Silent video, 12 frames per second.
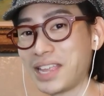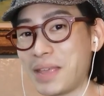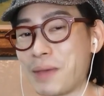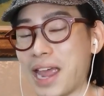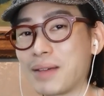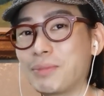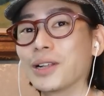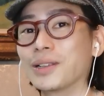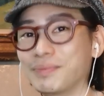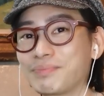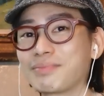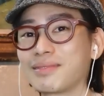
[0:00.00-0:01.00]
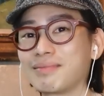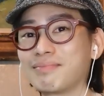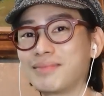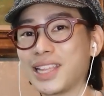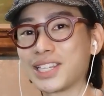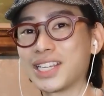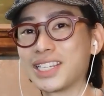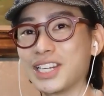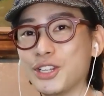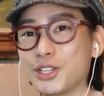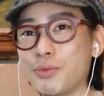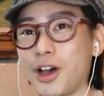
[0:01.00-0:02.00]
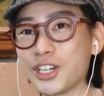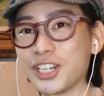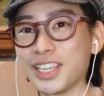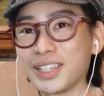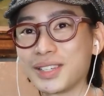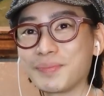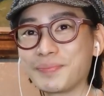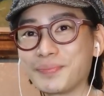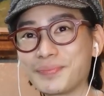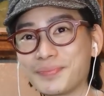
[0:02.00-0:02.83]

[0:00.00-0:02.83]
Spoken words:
Impeccable. Let's continue to watch this.